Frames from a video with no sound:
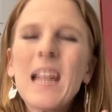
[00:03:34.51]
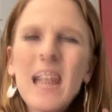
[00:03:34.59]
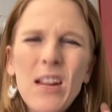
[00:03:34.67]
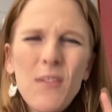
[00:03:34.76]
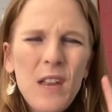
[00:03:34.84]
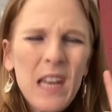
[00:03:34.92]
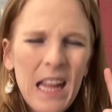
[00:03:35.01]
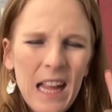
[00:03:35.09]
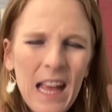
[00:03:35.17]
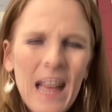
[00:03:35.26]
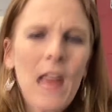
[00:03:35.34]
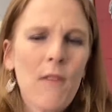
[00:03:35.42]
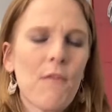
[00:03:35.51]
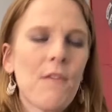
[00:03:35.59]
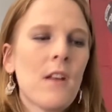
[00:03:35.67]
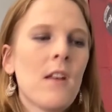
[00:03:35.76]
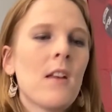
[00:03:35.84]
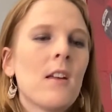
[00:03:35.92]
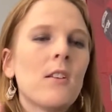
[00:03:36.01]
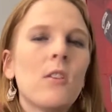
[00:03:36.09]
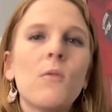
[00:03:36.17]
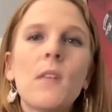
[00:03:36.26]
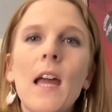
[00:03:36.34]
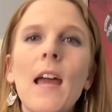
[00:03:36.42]
even if
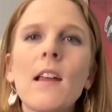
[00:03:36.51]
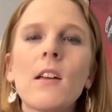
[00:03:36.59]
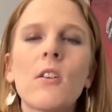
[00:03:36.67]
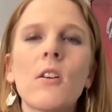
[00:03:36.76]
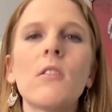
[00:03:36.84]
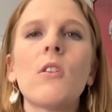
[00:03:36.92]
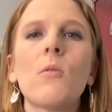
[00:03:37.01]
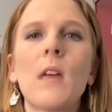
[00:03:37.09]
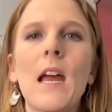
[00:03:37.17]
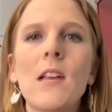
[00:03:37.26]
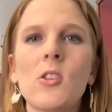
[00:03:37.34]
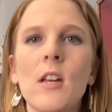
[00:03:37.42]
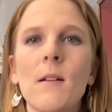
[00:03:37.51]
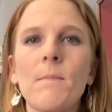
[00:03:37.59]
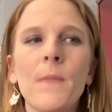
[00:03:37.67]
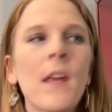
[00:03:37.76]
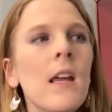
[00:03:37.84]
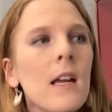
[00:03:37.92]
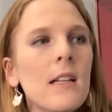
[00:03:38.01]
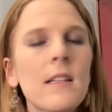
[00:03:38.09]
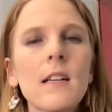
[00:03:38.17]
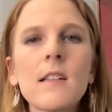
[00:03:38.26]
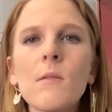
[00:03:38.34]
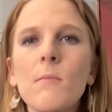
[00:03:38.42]
you get a good location. It
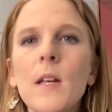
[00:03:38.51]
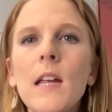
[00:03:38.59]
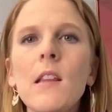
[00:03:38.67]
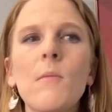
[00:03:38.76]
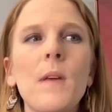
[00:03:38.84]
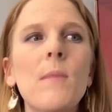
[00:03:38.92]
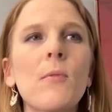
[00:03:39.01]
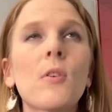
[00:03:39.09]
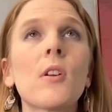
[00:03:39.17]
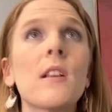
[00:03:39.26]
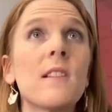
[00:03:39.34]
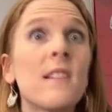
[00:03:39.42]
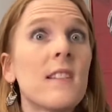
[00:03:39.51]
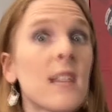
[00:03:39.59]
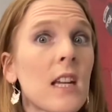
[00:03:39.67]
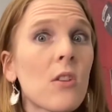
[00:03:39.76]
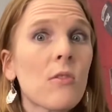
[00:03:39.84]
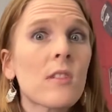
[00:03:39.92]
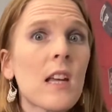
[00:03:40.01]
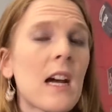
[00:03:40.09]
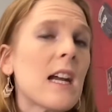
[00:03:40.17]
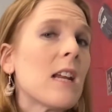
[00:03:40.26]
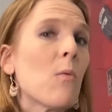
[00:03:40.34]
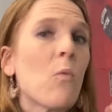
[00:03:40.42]
doesn't mean that people are going to see your
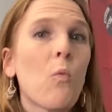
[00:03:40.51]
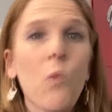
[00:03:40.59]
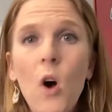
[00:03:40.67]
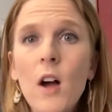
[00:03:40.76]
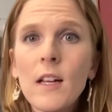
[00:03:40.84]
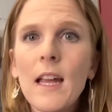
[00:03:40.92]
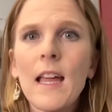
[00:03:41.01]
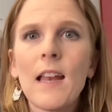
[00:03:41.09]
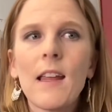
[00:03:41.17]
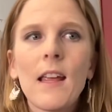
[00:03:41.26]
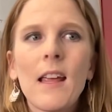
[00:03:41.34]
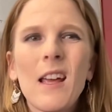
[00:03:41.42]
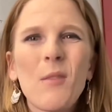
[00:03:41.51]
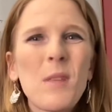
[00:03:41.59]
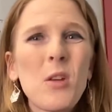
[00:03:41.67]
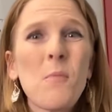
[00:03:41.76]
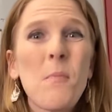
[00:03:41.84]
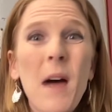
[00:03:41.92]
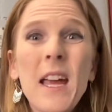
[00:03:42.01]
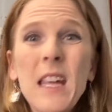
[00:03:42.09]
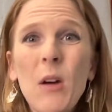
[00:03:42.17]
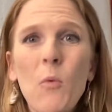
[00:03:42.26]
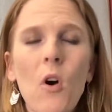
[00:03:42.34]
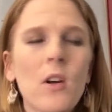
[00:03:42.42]
sign and walk in. I mean, you might
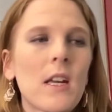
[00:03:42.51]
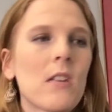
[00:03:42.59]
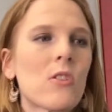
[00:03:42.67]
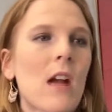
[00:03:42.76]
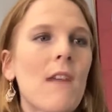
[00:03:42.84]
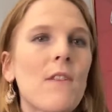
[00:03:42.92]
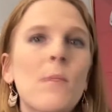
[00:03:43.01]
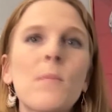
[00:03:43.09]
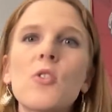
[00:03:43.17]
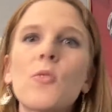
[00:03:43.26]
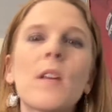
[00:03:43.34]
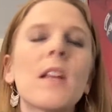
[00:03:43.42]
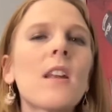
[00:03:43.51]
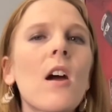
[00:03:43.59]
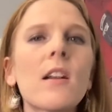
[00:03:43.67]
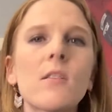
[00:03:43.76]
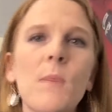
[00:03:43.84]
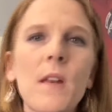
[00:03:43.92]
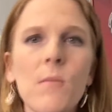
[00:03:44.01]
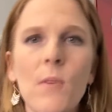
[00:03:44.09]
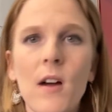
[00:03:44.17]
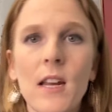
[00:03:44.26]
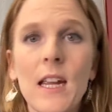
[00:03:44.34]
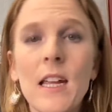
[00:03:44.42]
get walk in traffic, but you cannot depend
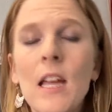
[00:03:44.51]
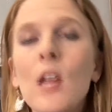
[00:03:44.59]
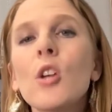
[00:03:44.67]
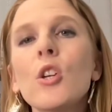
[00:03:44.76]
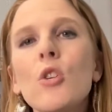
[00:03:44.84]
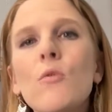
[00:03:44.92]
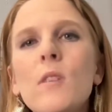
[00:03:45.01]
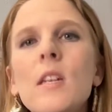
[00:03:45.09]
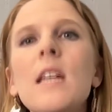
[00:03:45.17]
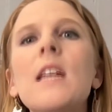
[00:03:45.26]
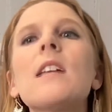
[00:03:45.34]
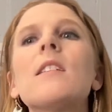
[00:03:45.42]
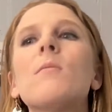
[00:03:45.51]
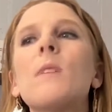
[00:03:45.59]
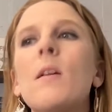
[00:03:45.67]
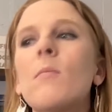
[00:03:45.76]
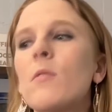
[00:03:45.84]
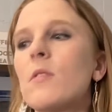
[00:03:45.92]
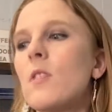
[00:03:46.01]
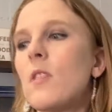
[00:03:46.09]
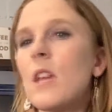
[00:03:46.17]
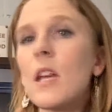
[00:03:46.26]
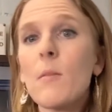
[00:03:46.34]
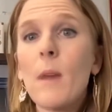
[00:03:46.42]
upon it. You need to be able to
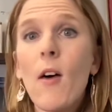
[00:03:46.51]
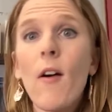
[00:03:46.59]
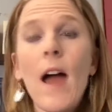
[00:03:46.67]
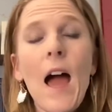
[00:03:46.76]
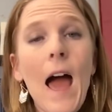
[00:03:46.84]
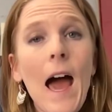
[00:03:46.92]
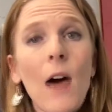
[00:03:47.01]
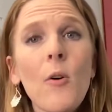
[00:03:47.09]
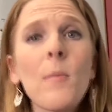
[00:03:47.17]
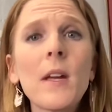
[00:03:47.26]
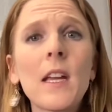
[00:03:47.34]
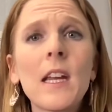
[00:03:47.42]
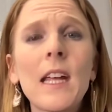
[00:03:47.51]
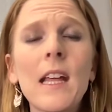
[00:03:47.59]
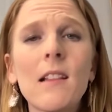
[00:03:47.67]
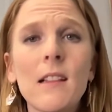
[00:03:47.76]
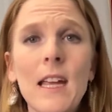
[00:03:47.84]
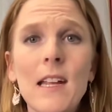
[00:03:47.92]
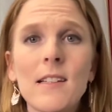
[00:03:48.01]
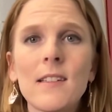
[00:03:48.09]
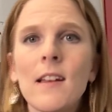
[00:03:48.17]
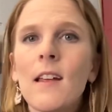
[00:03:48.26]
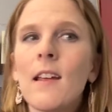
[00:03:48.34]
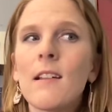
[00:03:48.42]
think about how am I going to get
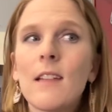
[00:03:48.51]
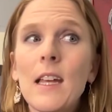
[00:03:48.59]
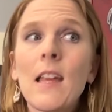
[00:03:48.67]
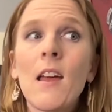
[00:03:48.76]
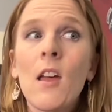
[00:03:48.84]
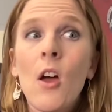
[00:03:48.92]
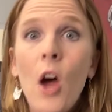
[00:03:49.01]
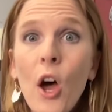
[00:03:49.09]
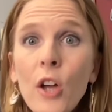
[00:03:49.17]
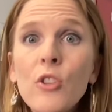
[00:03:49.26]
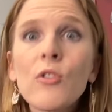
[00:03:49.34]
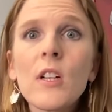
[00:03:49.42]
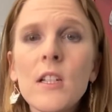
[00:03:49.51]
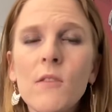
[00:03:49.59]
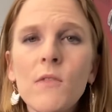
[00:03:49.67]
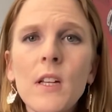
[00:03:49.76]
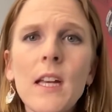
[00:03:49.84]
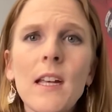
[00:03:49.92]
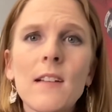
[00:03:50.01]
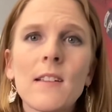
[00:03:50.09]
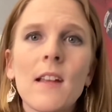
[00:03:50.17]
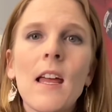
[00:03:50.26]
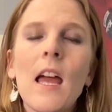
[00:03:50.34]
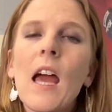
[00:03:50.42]
leads? Like hundreds of
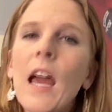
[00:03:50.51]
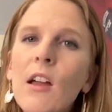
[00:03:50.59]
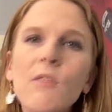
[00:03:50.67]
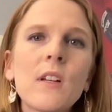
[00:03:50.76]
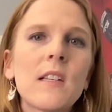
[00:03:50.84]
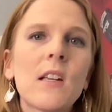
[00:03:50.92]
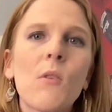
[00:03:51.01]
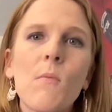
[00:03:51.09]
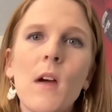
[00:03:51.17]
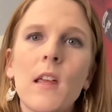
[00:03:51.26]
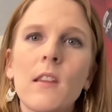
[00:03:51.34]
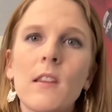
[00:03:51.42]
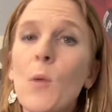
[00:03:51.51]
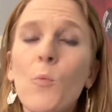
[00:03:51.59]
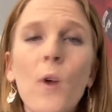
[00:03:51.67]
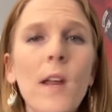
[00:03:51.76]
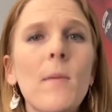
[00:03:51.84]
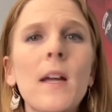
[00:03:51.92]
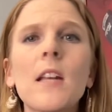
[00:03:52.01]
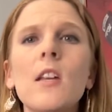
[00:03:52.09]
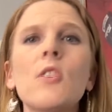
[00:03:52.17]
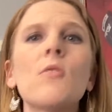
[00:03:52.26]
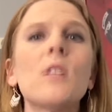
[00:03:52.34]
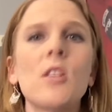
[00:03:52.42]
leads every single month. And what am I going
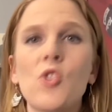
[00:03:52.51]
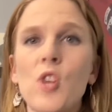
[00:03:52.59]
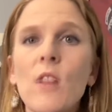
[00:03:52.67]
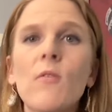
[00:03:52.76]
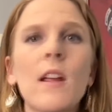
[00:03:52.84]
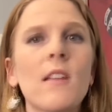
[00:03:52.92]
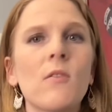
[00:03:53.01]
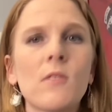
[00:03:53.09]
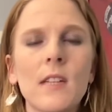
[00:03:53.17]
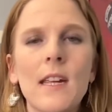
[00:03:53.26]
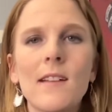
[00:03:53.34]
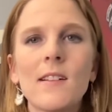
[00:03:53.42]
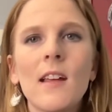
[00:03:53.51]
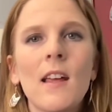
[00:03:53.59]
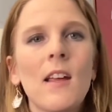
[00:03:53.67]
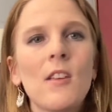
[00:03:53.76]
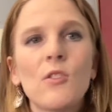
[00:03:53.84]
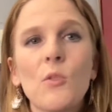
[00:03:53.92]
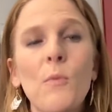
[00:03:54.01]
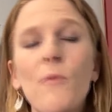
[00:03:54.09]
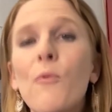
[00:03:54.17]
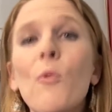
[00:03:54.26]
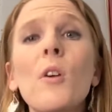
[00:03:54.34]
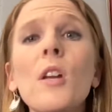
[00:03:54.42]
to do to generate those leads? So
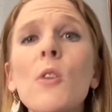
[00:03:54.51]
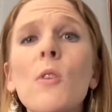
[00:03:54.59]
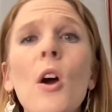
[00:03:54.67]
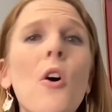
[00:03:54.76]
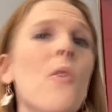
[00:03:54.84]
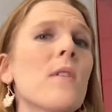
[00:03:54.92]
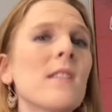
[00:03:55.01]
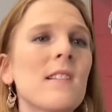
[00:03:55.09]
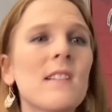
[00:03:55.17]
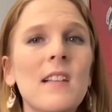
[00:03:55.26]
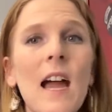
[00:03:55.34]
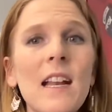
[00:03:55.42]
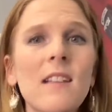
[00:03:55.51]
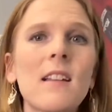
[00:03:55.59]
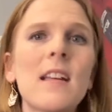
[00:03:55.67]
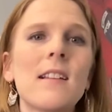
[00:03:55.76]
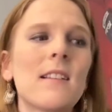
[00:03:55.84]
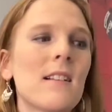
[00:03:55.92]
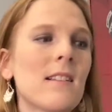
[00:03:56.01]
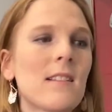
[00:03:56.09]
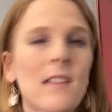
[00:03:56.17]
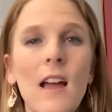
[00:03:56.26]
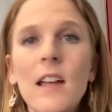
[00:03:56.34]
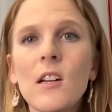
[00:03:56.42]
before you go and sign a lease and
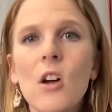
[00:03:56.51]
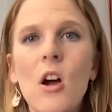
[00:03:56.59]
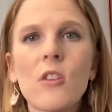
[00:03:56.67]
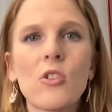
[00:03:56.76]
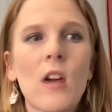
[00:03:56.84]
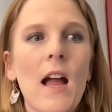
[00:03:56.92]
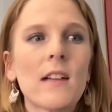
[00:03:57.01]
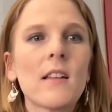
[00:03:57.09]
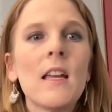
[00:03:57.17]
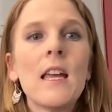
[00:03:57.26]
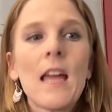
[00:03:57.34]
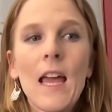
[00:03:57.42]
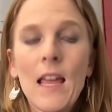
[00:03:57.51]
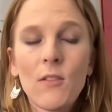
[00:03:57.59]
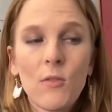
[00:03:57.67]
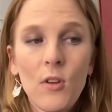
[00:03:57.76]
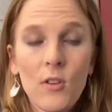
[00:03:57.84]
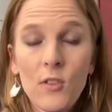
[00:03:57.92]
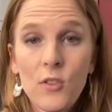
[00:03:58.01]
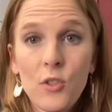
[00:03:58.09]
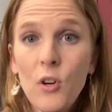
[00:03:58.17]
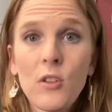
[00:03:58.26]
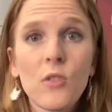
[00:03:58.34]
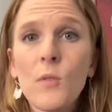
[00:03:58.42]
sign a contract and
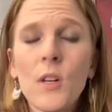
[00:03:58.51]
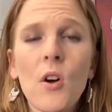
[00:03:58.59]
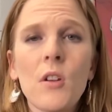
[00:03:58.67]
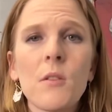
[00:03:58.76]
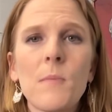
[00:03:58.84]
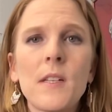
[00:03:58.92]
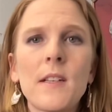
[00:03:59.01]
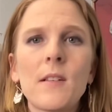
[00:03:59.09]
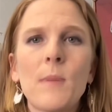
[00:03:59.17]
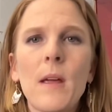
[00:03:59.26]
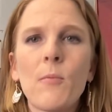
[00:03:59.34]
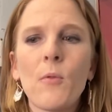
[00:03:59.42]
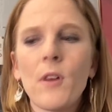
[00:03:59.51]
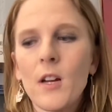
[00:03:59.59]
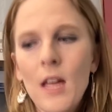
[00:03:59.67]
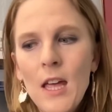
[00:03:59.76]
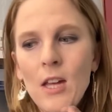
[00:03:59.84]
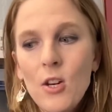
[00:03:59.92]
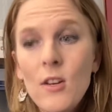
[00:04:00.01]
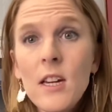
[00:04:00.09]
start doing all the business paperwork, you